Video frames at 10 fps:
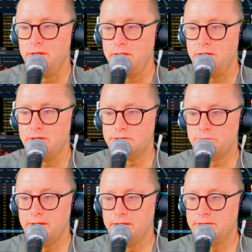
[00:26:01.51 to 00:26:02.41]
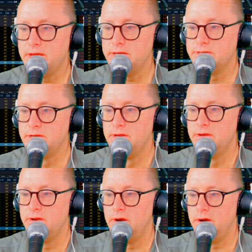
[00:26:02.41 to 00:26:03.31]
in 20 days.
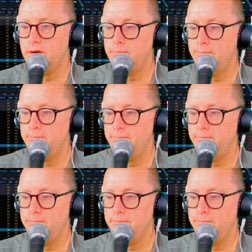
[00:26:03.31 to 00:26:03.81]
And